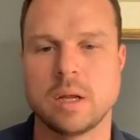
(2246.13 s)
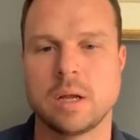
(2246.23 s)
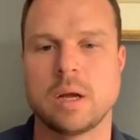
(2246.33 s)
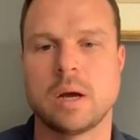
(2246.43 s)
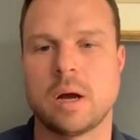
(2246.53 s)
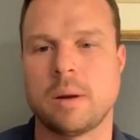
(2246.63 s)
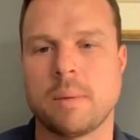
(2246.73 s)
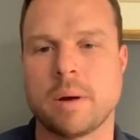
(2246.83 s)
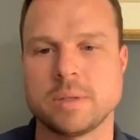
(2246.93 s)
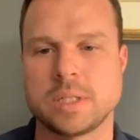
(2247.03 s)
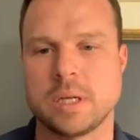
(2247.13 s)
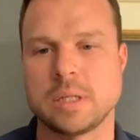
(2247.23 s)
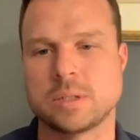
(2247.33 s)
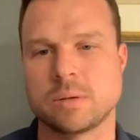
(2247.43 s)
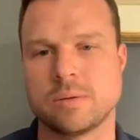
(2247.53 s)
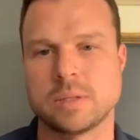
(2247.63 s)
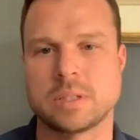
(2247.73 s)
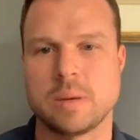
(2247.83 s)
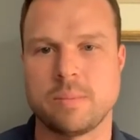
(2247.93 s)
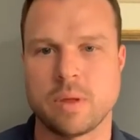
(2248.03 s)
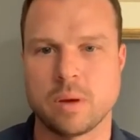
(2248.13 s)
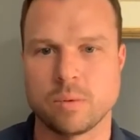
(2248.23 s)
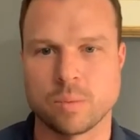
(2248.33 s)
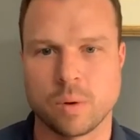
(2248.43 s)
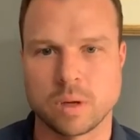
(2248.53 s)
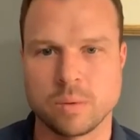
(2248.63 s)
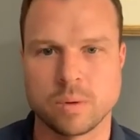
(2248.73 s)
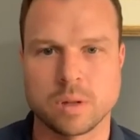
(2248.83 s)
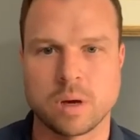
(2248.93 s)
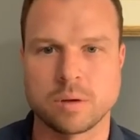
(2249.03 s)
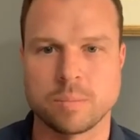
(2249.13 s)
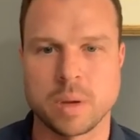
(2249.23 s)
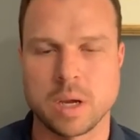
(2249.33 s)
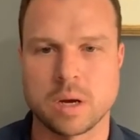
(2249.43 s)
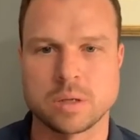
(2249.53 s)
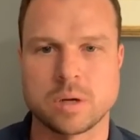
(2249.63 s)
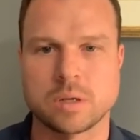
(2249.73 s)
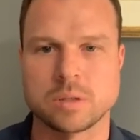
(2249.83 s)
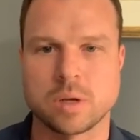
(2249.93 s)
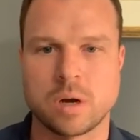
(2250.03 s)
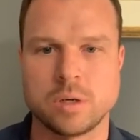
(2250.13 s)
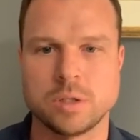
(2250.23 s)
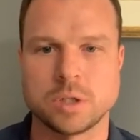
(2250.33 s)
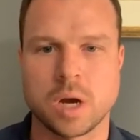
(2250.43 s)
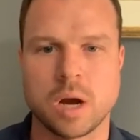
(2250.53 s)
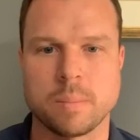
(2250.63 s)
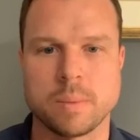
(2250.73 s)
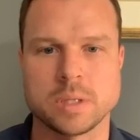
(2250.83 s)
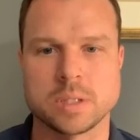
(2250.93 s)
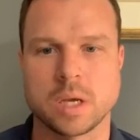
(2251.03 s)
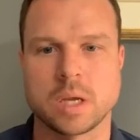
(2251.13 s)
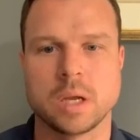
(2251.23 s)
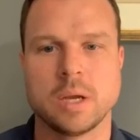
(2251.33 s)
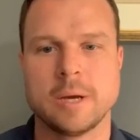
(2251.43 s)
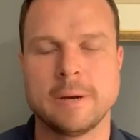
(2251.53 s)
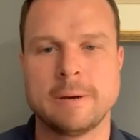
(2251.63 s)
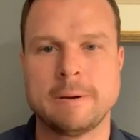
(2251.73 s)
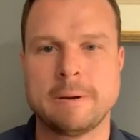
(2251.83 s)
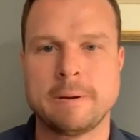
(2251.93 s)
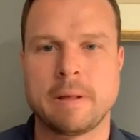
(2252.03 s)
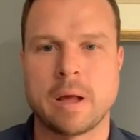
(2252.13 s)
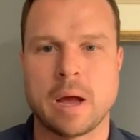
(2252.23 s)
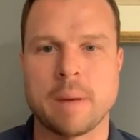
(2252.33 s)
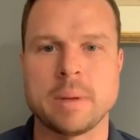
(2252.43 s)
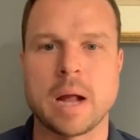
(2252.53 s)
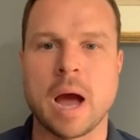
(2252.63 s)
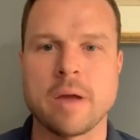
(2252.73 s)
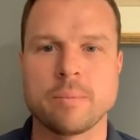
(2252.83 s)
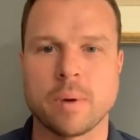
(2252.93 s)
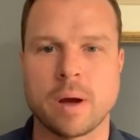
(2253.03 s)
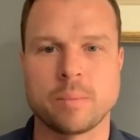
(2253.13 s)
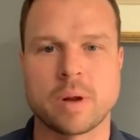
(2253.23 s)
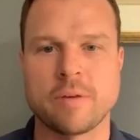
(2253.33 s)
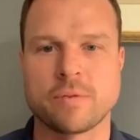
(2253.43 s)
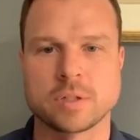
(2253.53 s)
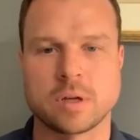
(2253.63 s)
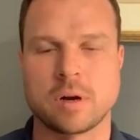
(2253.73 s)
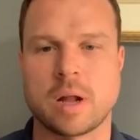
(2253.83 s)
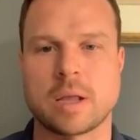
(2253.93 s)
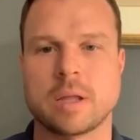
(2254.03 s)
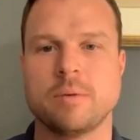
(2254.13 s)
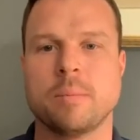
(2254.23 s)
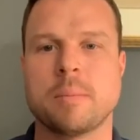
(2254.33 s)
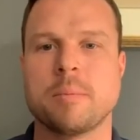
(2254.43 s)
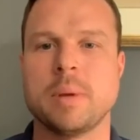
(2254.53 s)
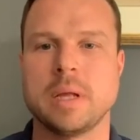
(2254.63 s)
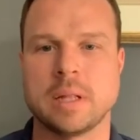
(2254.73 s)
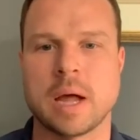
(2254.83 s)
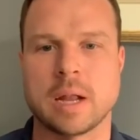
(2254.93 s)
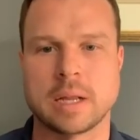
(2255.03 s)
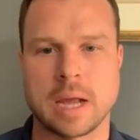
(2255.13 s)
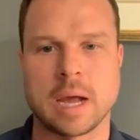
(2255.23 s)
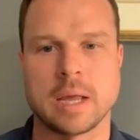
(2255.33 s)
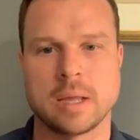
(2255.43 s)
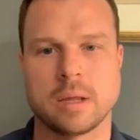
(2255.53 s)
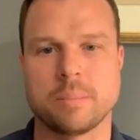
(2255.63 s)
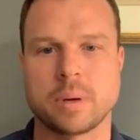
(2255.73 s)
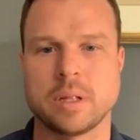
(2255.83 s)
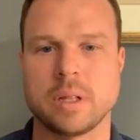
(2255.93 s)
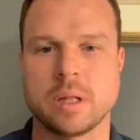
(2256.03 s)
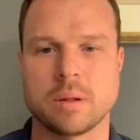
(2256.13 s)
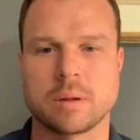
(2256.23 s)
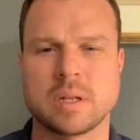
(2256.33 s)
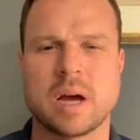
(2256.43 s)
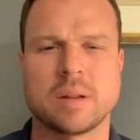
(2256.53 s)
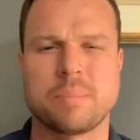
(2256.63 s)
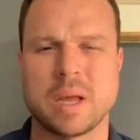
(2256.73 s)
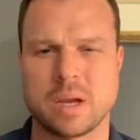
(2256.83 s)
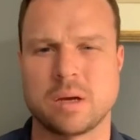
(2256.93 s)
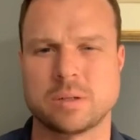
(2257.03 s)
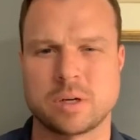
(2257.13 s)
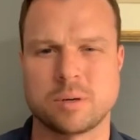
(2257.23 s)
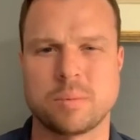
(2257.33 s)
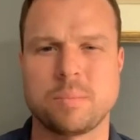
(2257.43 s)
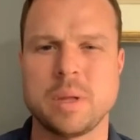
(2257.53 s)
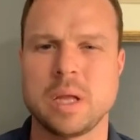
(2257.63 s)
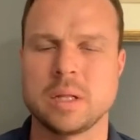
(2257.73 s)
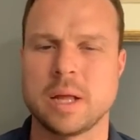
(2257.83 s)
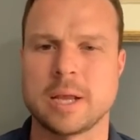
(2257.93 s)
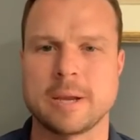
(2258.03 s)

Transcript: Um, I would say it's sort of the same thing with working with other paint contractors on your job. It's like, I mean, I when I first started, I can remember being that guy, but in the like not paint contractor, but being like